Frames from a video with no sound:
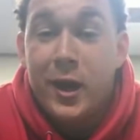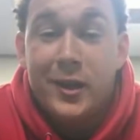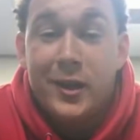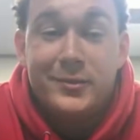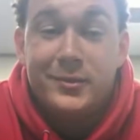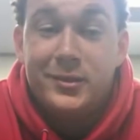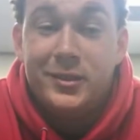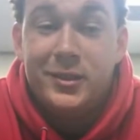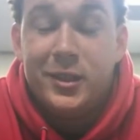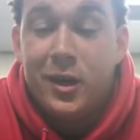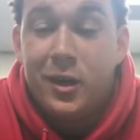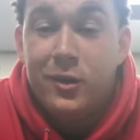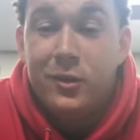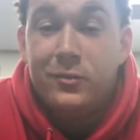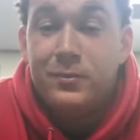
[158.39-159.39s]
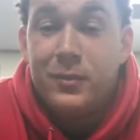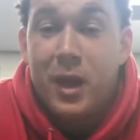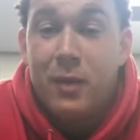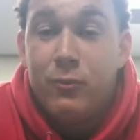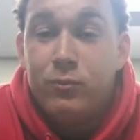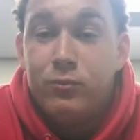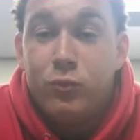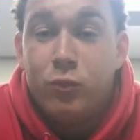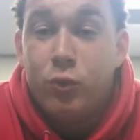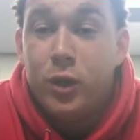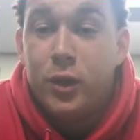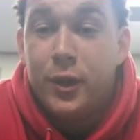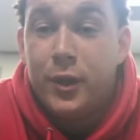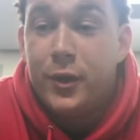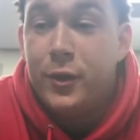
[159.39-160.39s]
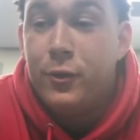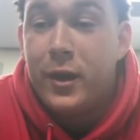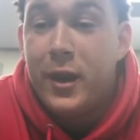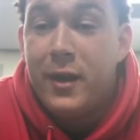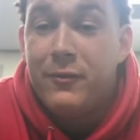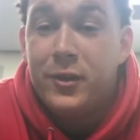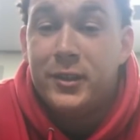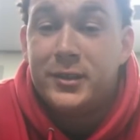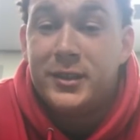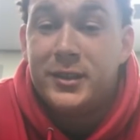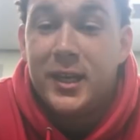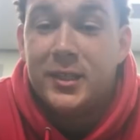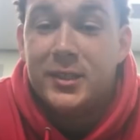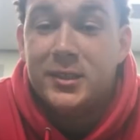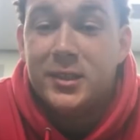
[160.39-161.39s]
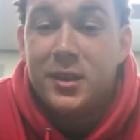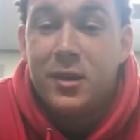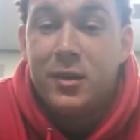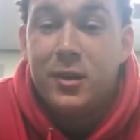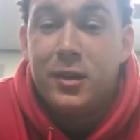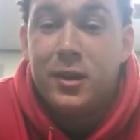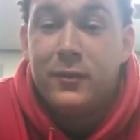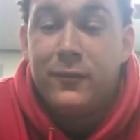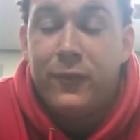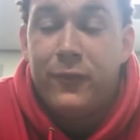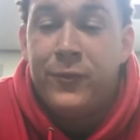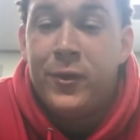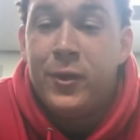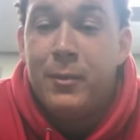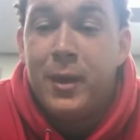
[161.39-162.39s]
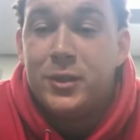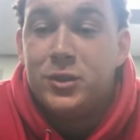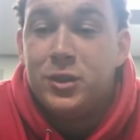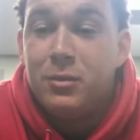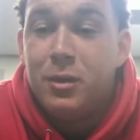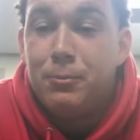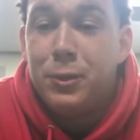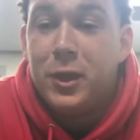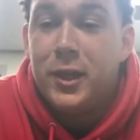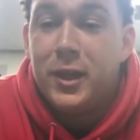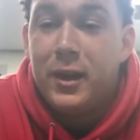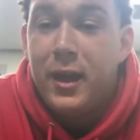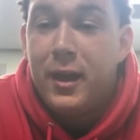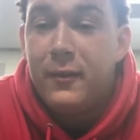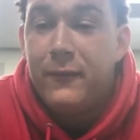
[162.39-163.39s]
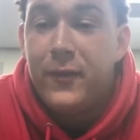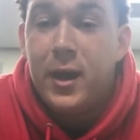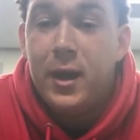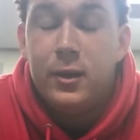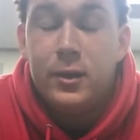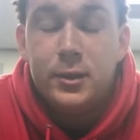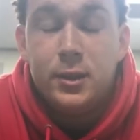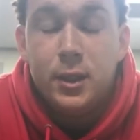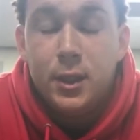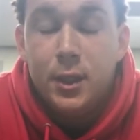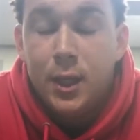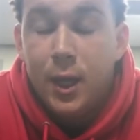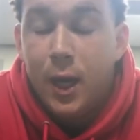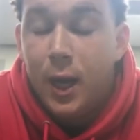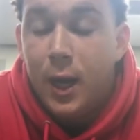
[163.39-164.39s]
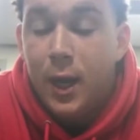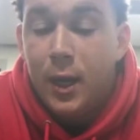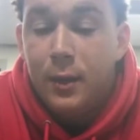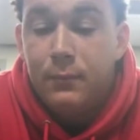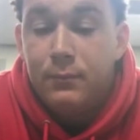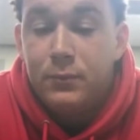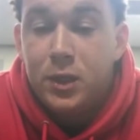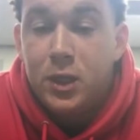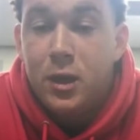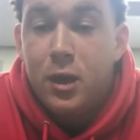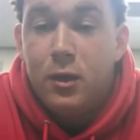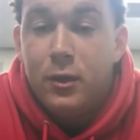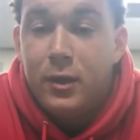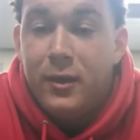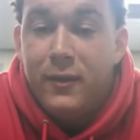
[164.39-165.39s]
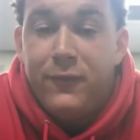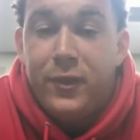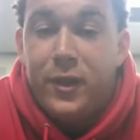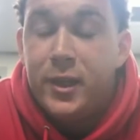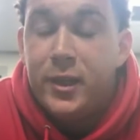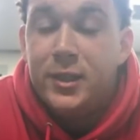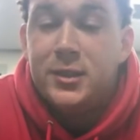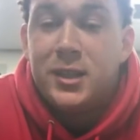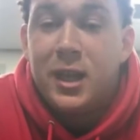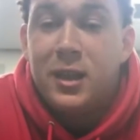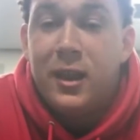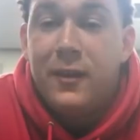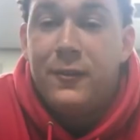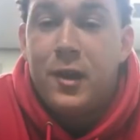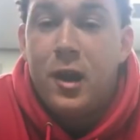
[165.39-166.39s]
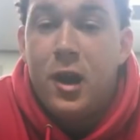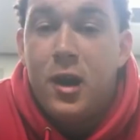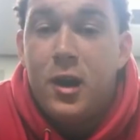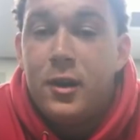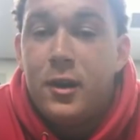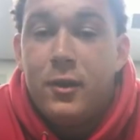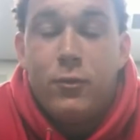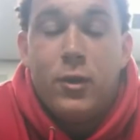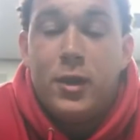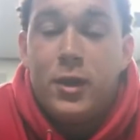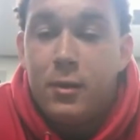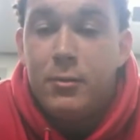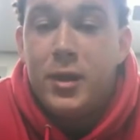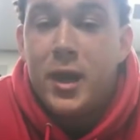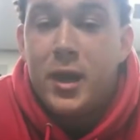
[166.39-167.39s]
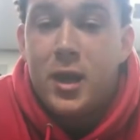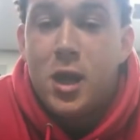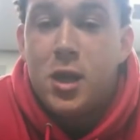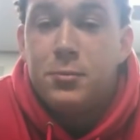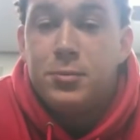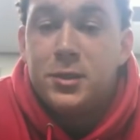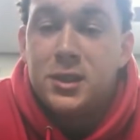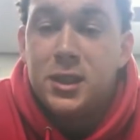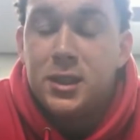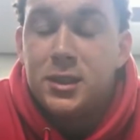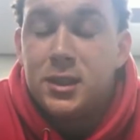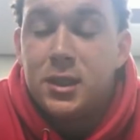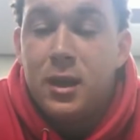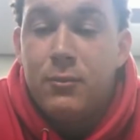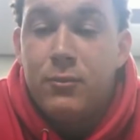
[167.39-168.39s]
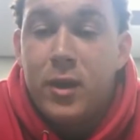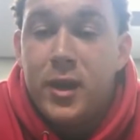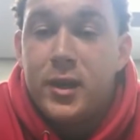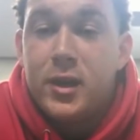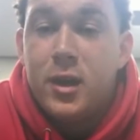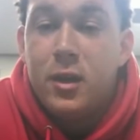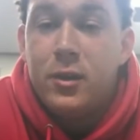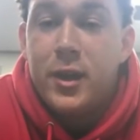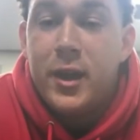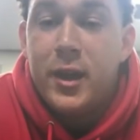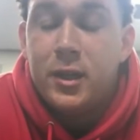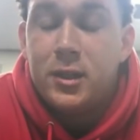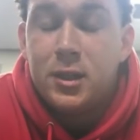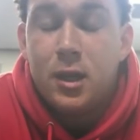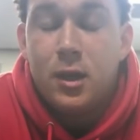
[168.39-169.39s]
I, you know, I'm willing to do whatever it takes, you know, to fulfill my dream of playing in the NFL and um, you know, if it is at left guard or whether it be any other position, I'm ready to go there.